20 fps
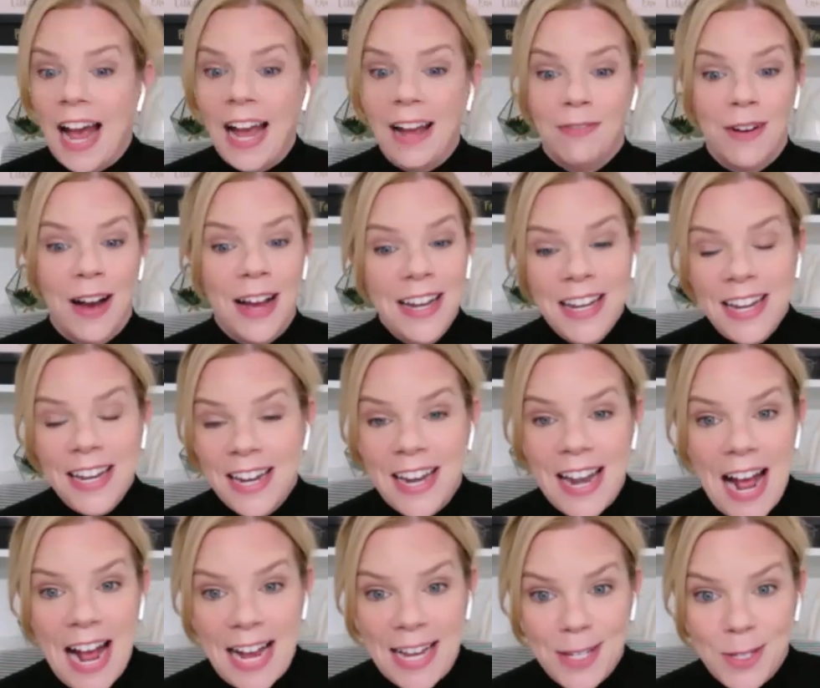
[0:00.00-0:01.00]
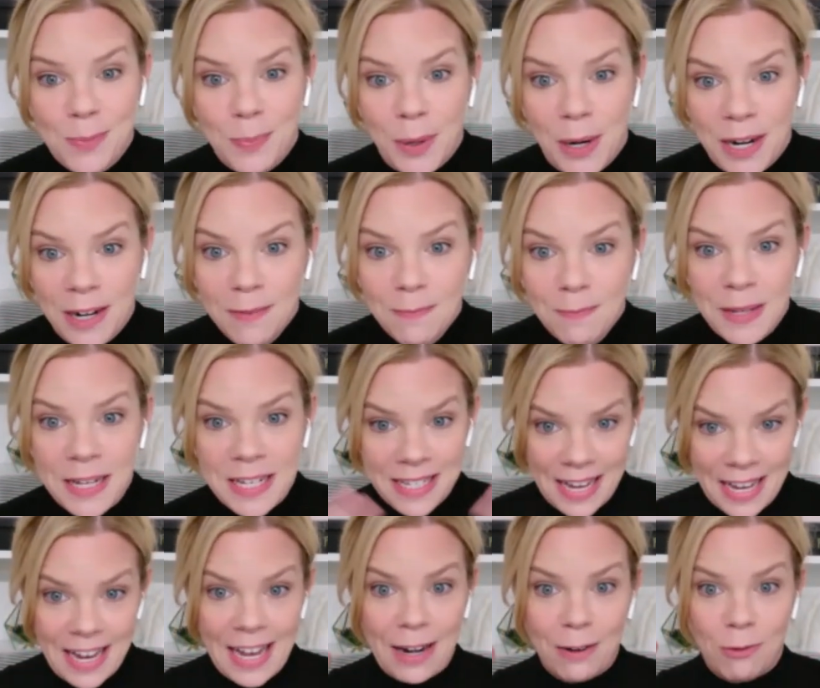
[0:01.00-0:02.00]
if I need an aspirin because
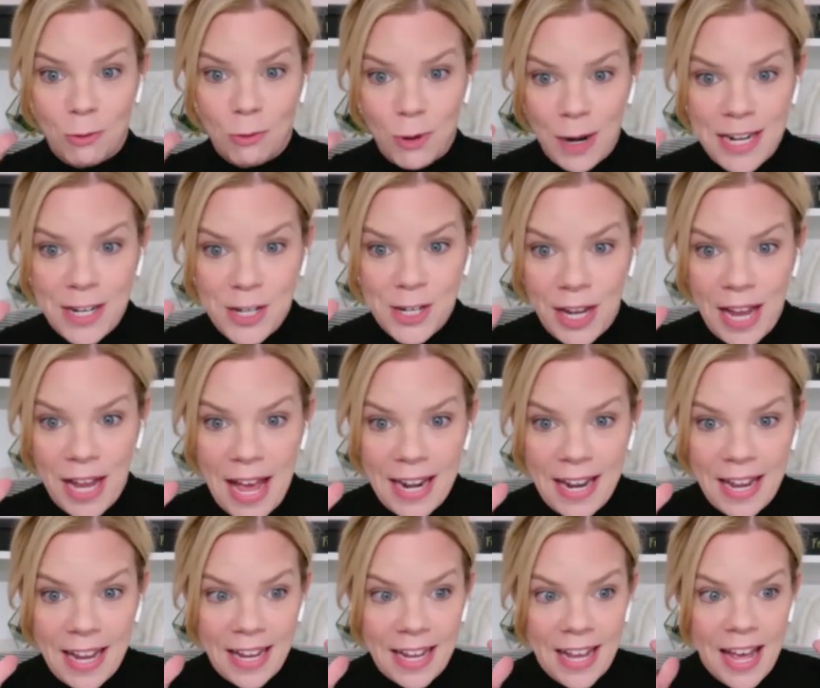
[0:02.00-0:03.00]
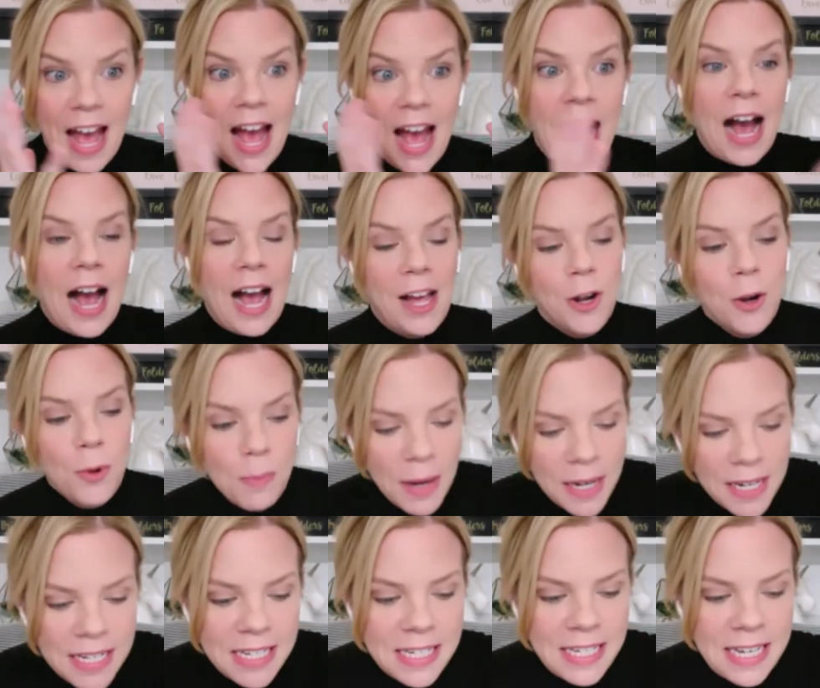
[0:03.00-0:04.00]
I got a raging headache, I don't
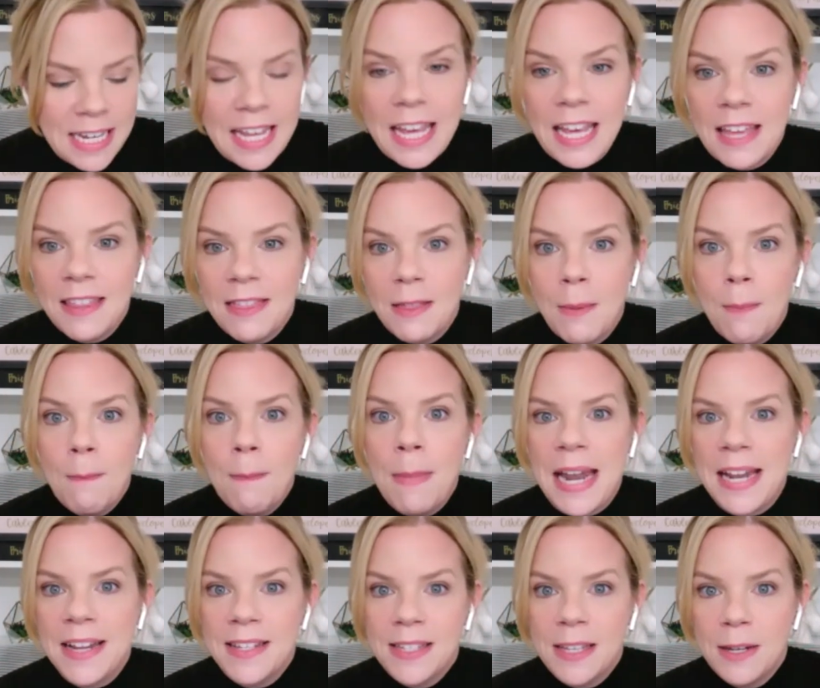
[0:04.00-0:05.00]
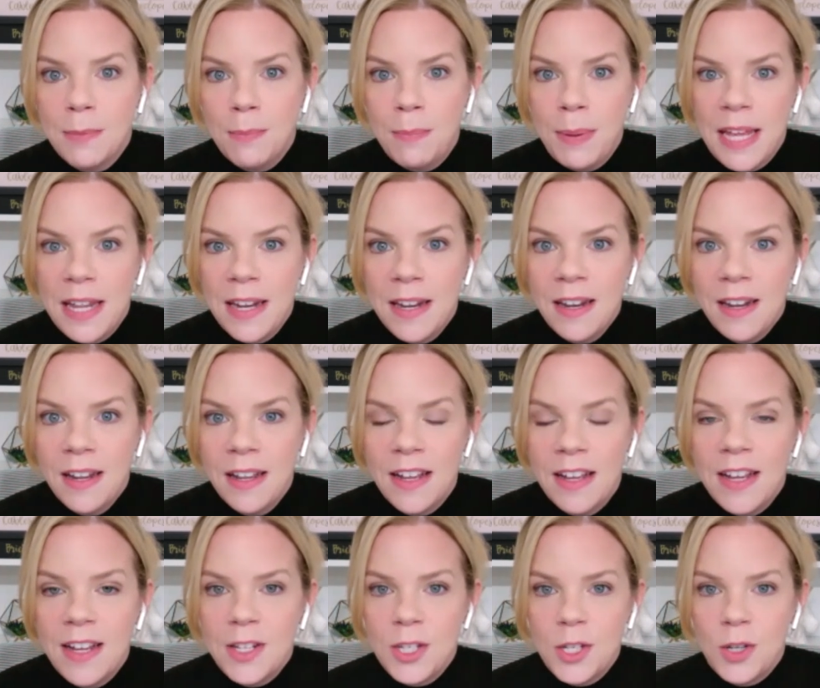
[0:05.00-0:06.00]
mind digging in the medicine bin
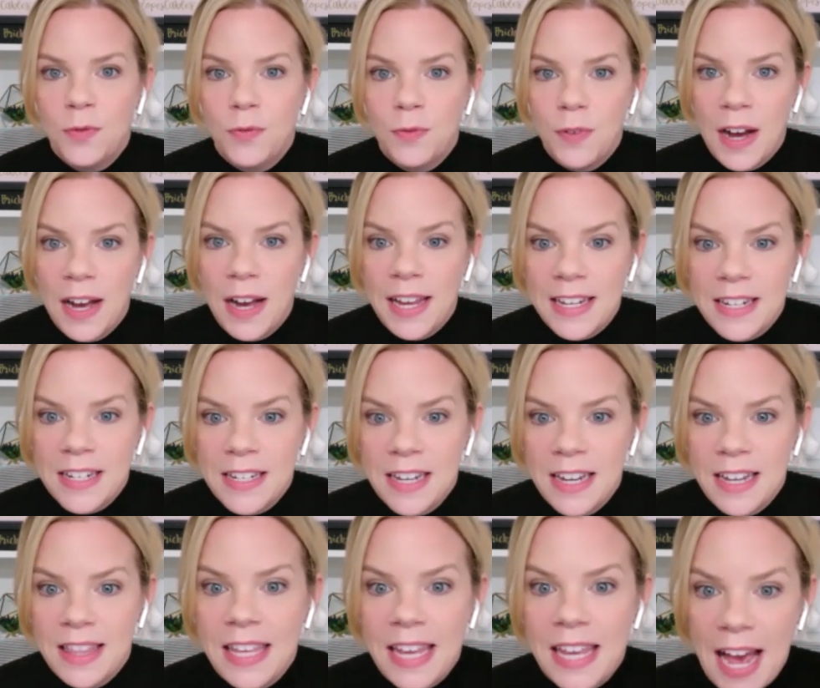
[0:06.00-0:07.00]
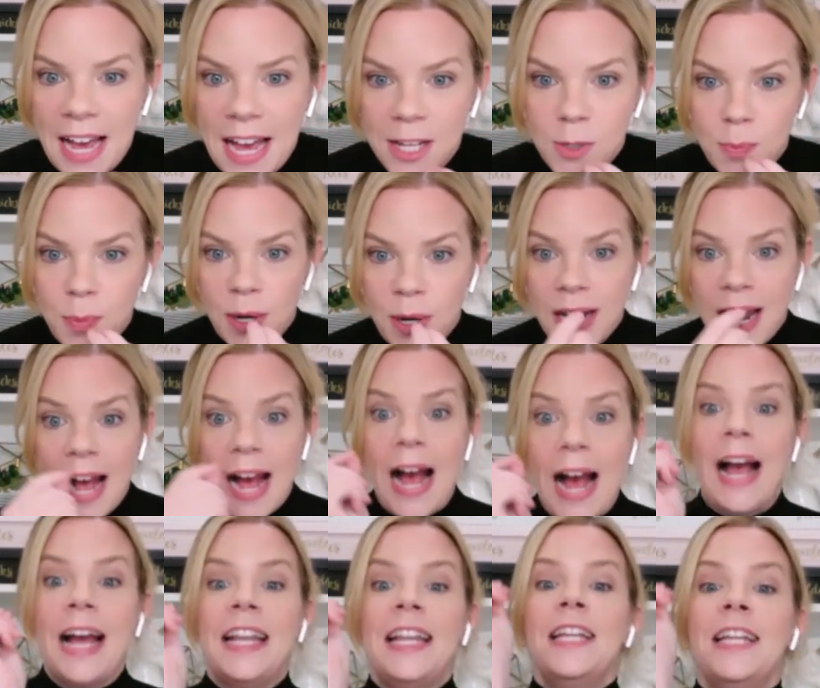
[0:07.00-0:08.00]
to find the aspirin.
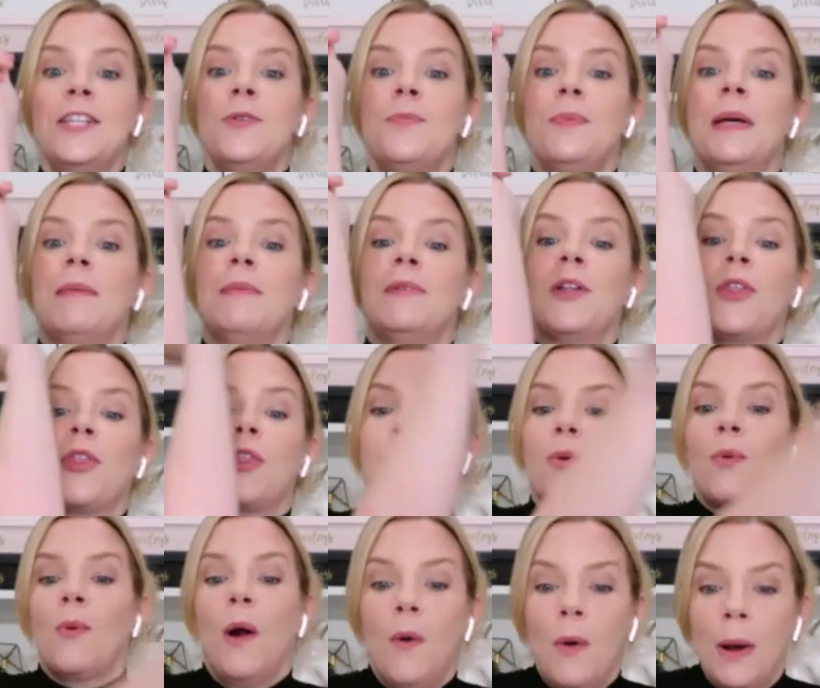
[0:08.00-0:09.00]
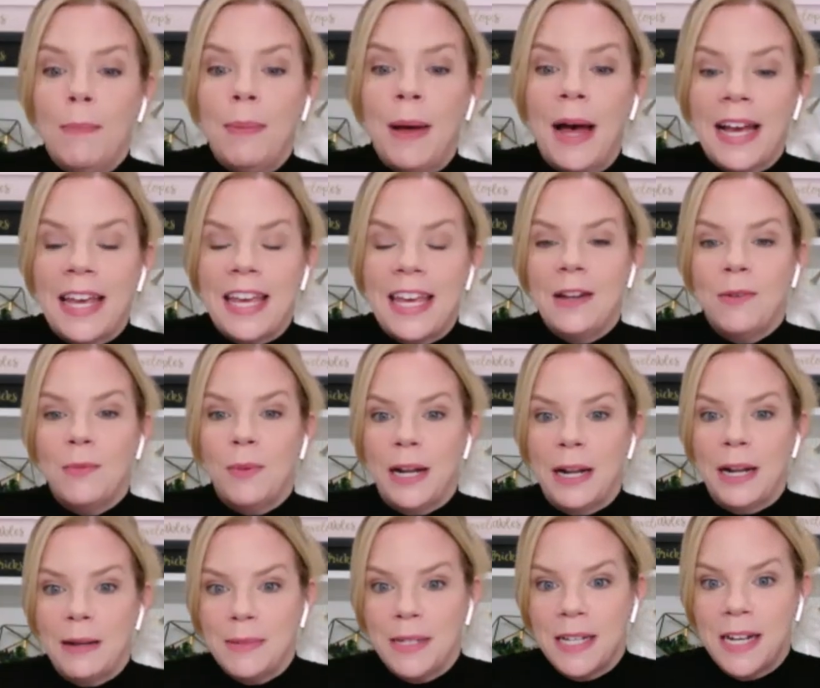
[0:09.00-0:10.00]
I need to be able to throw it back in when
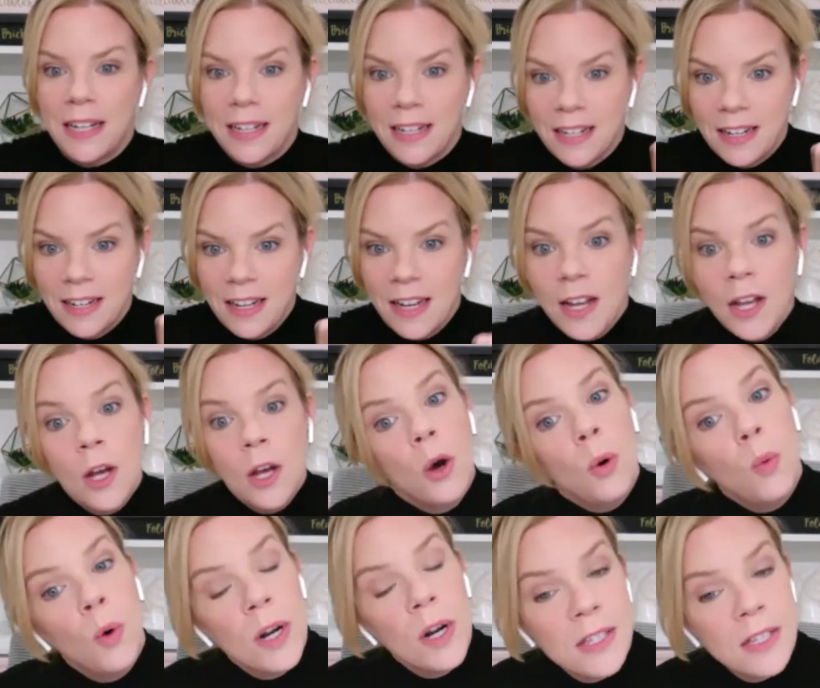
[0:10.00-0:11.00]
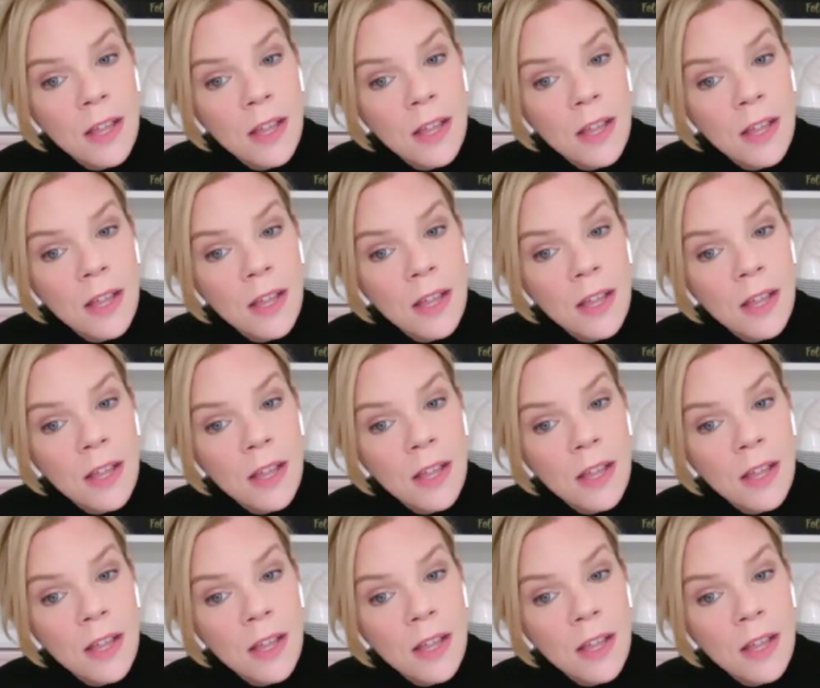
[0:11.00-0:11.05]
I'm done. Whereas